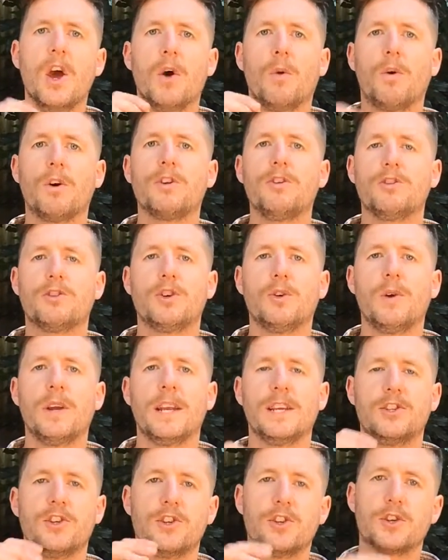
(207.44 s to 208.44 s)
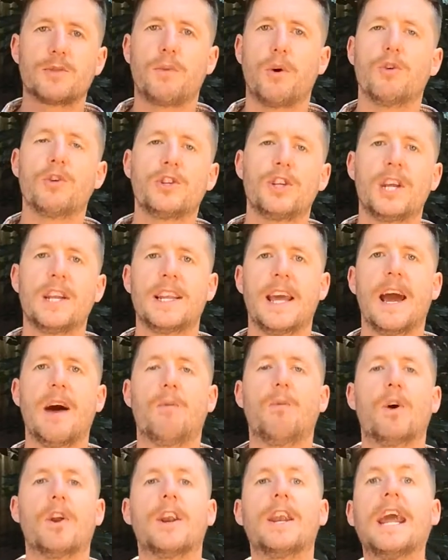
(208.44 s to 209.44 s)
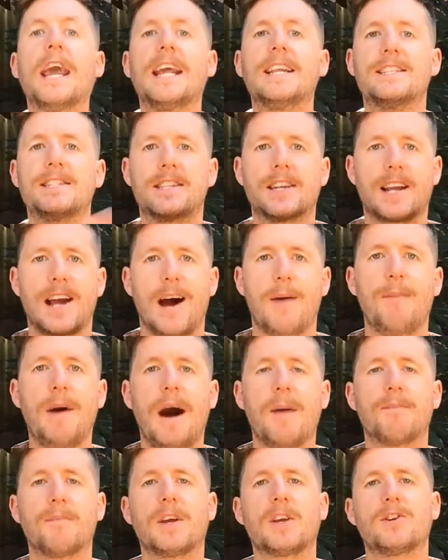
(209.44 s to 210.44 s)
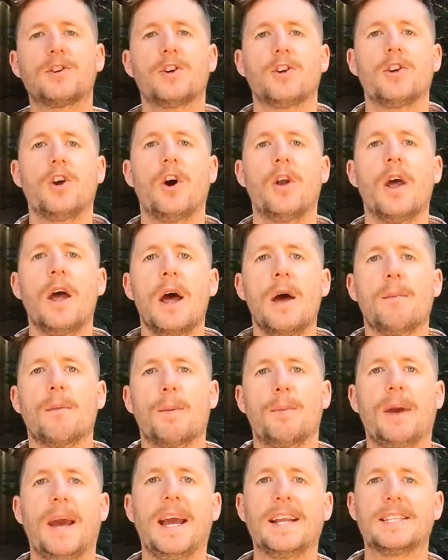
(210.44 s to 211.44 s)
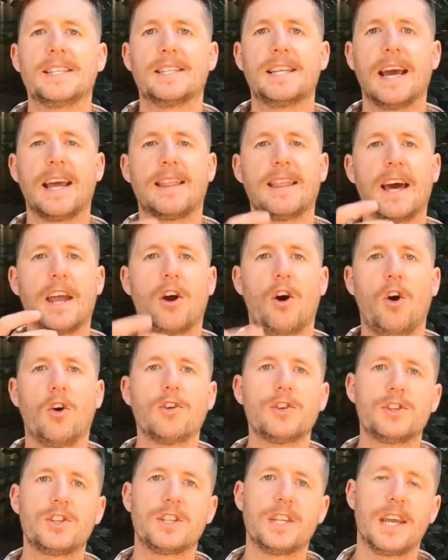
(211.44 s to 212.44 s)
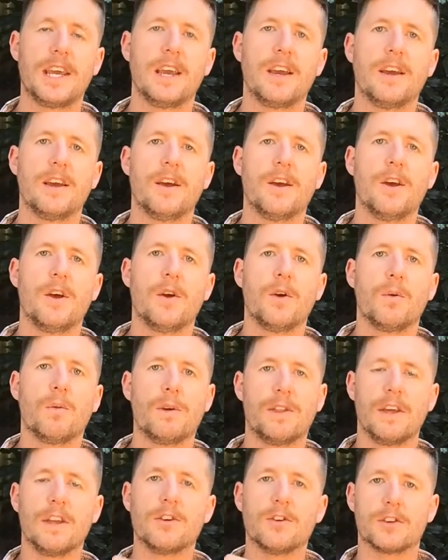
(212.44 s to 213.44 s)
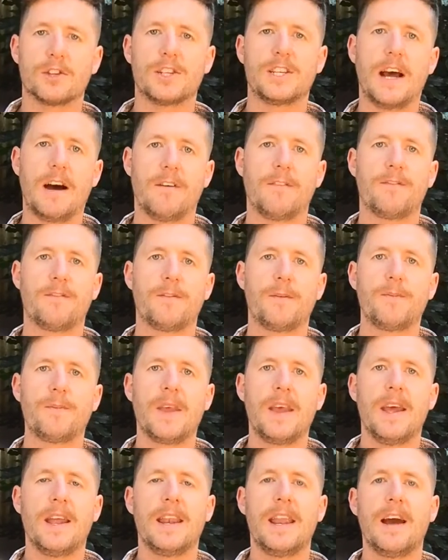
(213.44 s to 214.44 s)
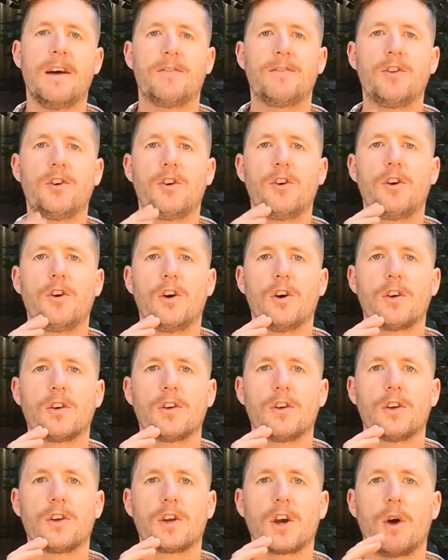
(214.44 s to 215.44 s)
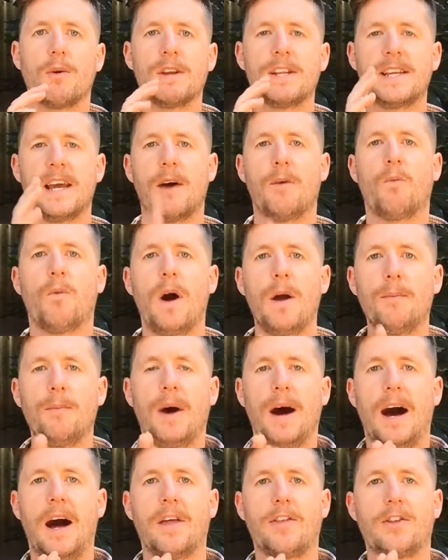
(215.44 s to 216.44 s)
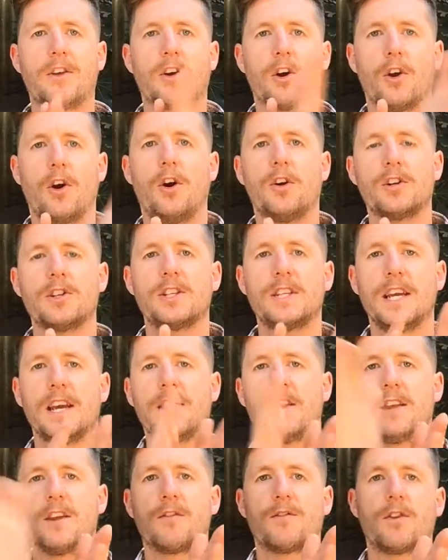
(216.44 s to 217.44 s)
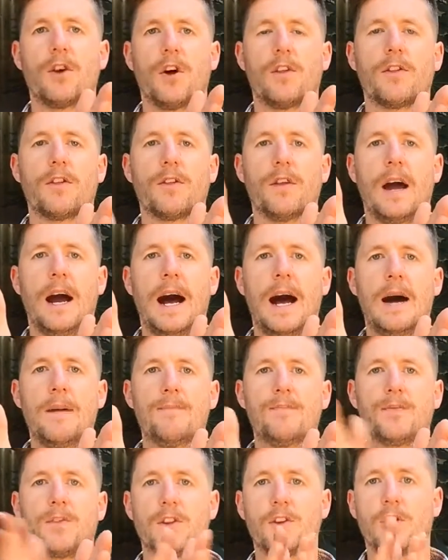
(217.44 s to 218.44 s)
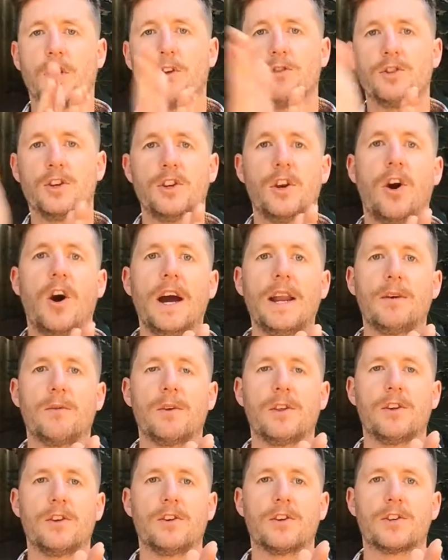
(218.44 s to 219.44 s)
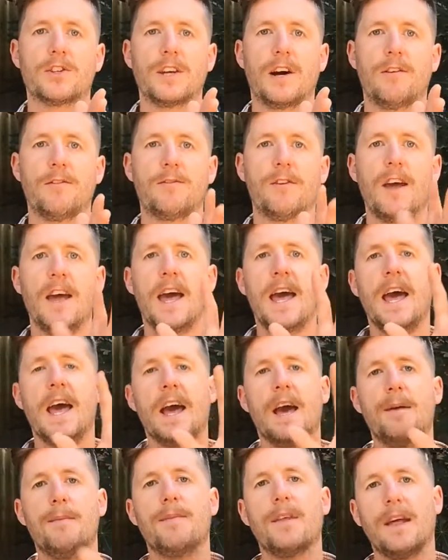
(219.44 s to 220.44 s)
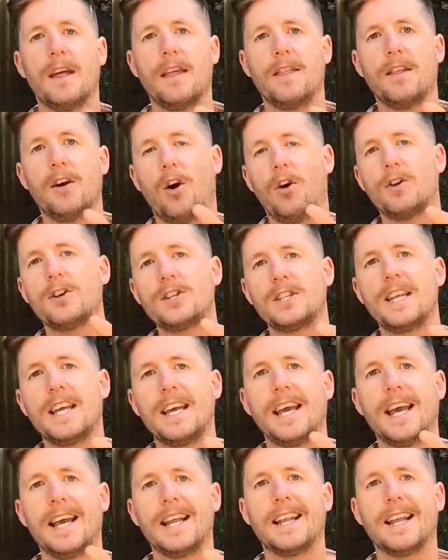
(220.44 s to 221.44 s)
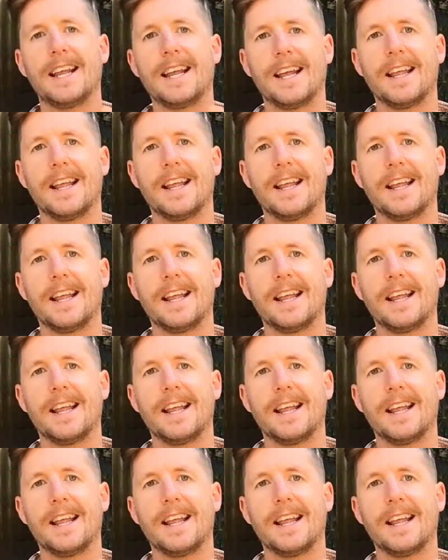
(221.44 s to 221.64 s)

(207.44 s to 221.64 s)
what you're doing is you're just pushing down what needs to come up because you're not prepared to take that honesty within yourself. Now, if you're going down one path, you've got honesty and then you've got denying it within yourself. And honesty,